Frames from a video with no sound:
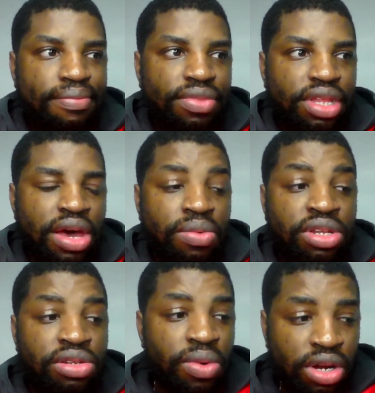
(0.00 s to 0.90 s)
that
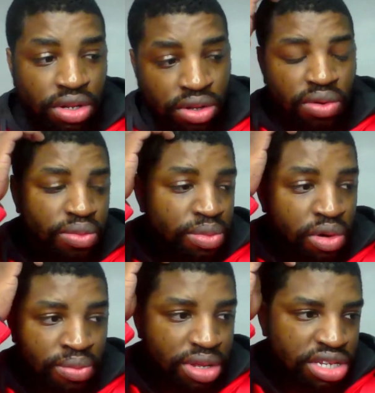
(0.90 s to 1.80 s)
was one of the good
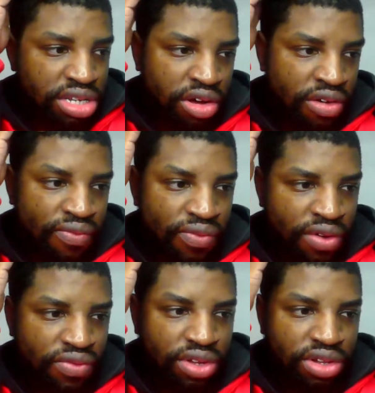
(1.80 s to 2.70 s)
moments of
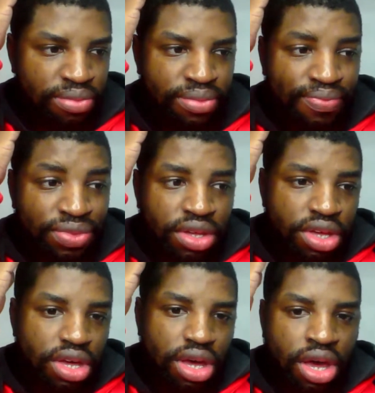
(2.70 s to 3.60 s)
the club.
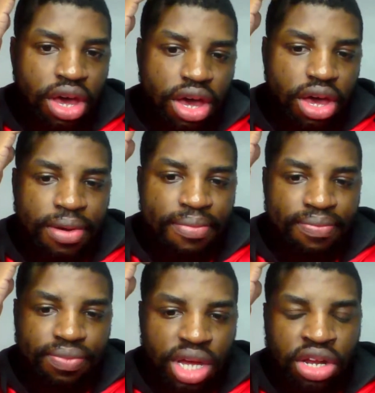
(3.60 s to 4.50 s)

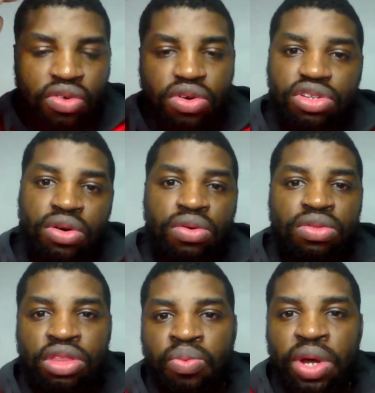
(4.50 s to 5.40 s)
And
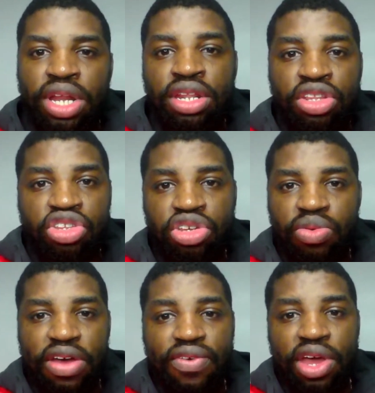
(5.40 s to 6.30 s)
also winning
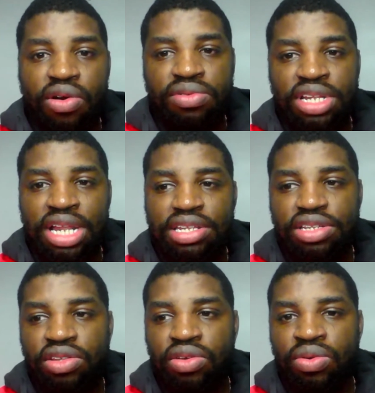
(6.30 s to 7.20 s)
two FA Cups, the
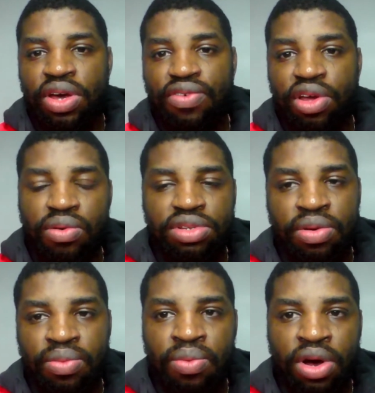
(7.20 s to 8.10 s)
last two FA Cups that
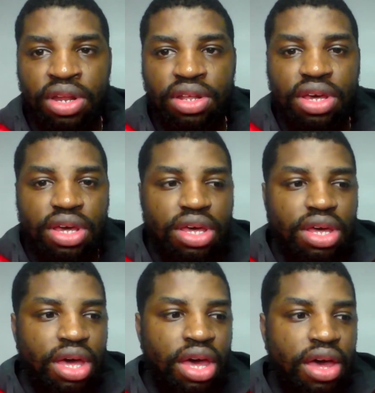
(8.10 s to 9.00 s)
we won.
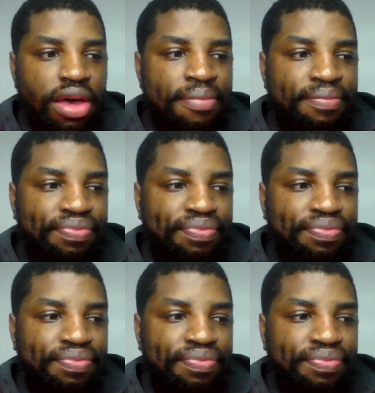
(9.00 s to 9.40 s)
The